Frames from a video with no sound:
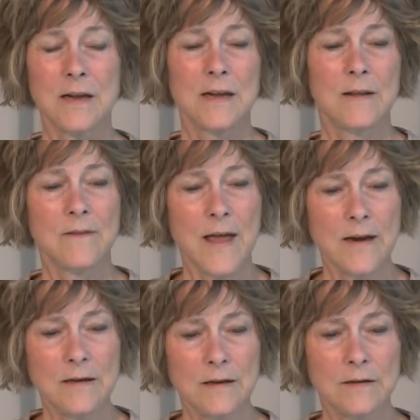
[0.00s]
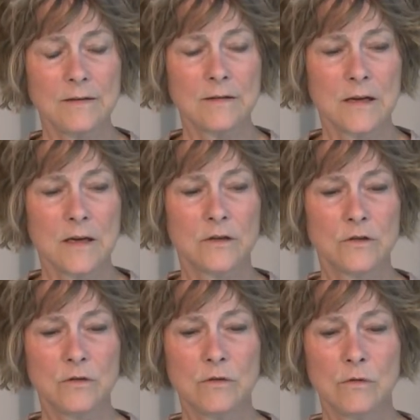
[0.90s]
And that is
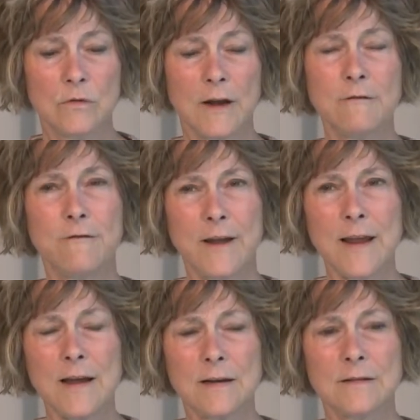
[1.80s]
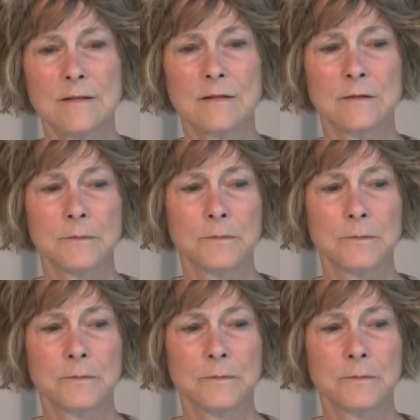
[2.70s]
to advance